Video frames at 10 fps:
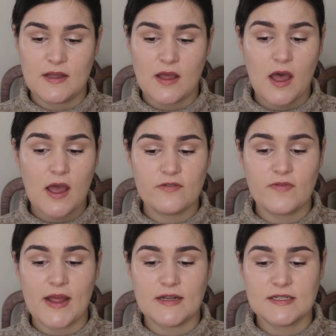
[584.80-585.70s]
High
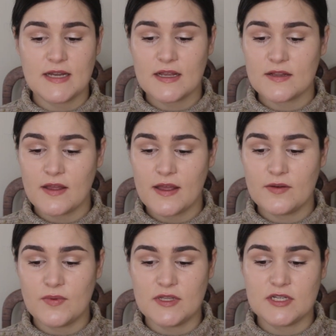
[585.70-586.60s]
round
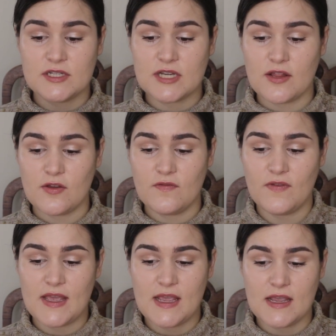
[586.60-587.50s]
neckline with a shallow
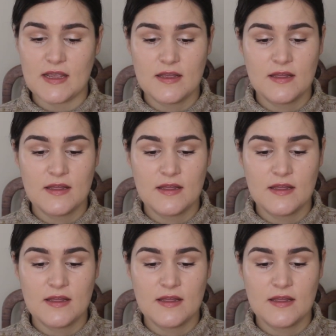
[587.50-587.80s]
V